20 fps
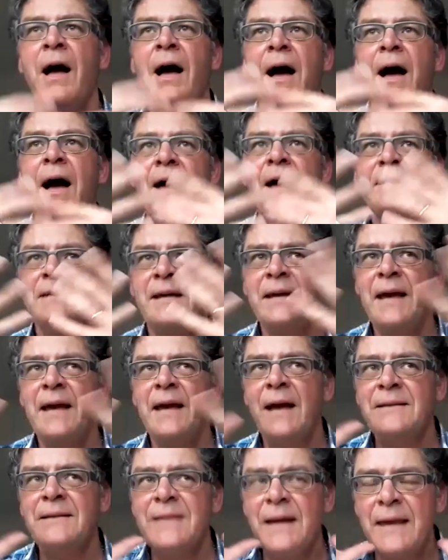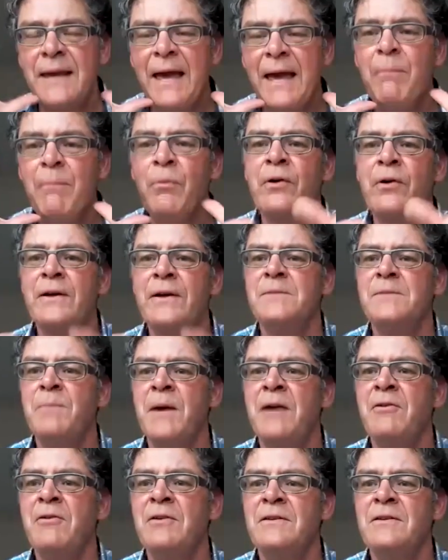As I get more
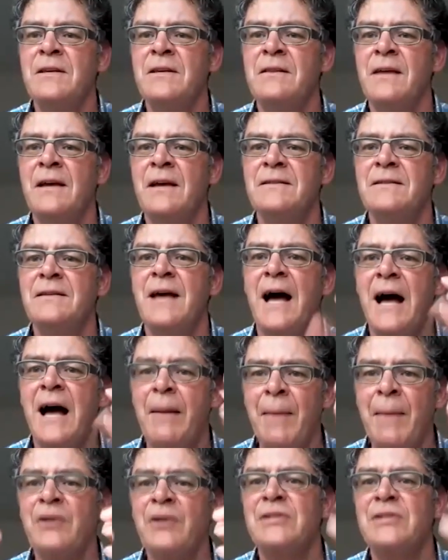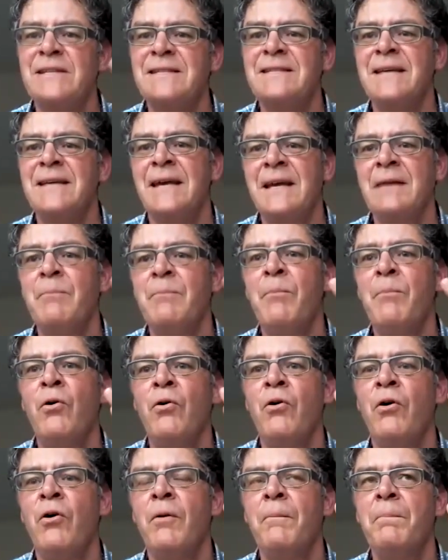experience at this, I'm actually seeing
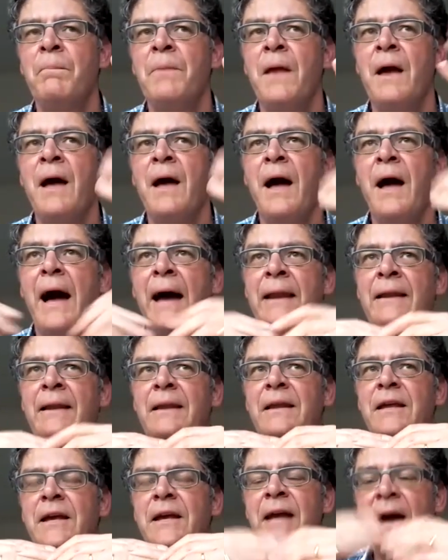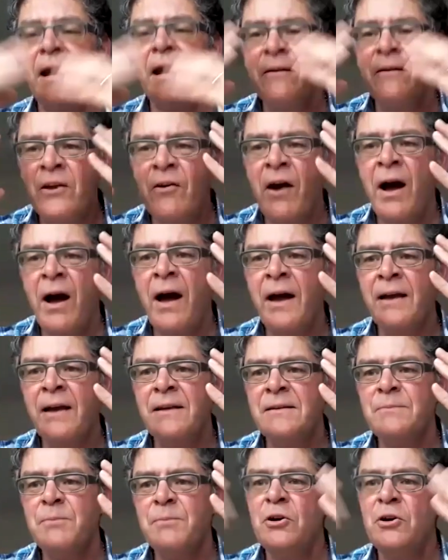more. And your eyes
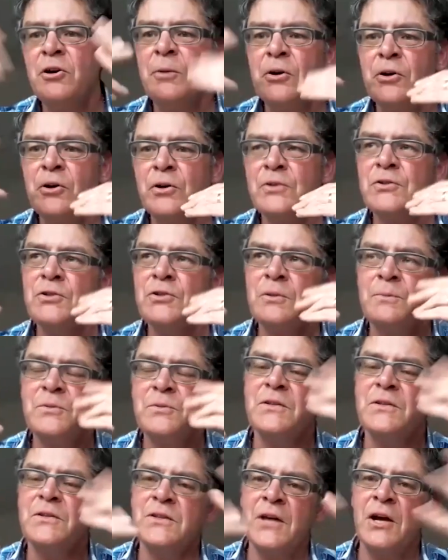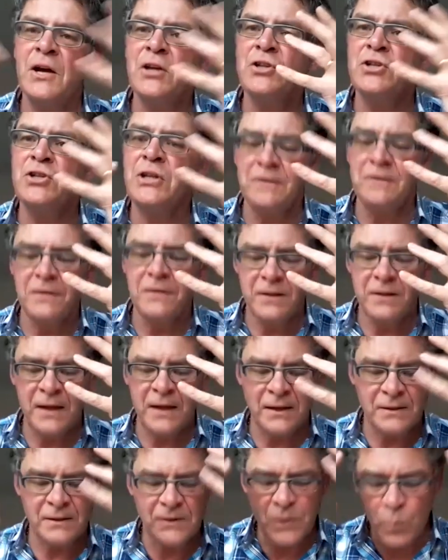become accustomed to searching for
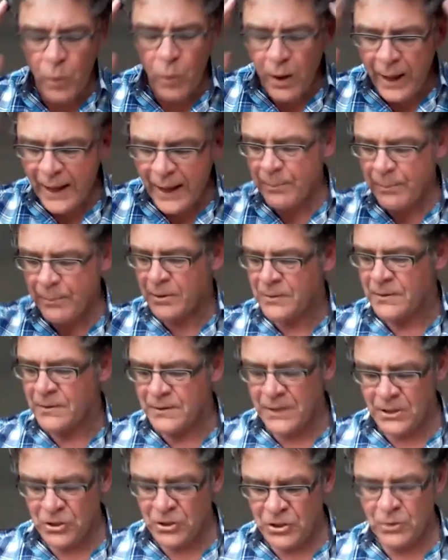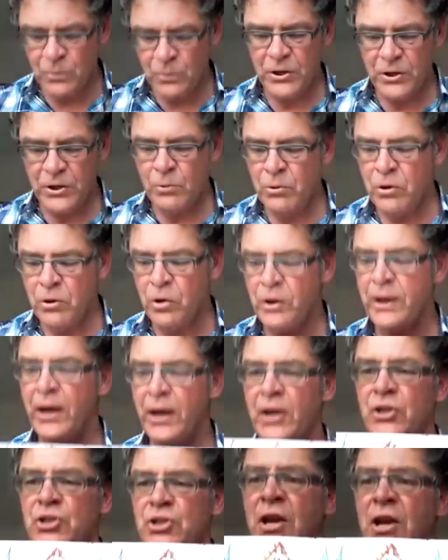things. So what happens is you look at a
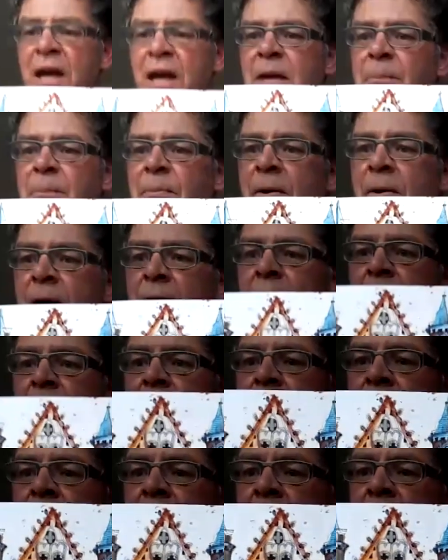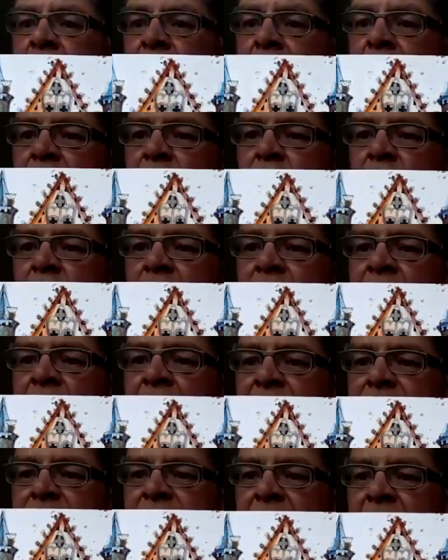shape, you look in
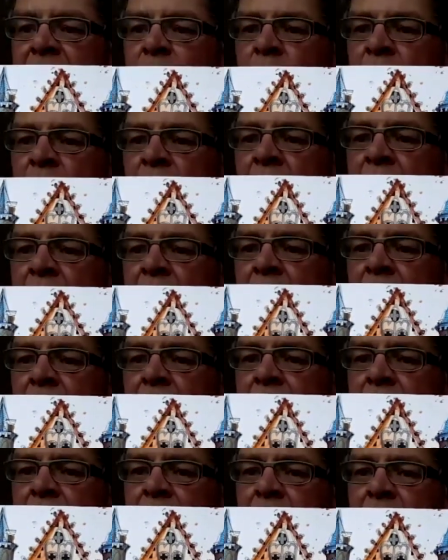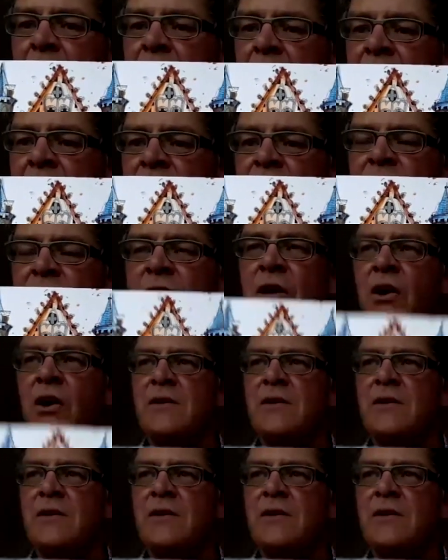that tower there, and you start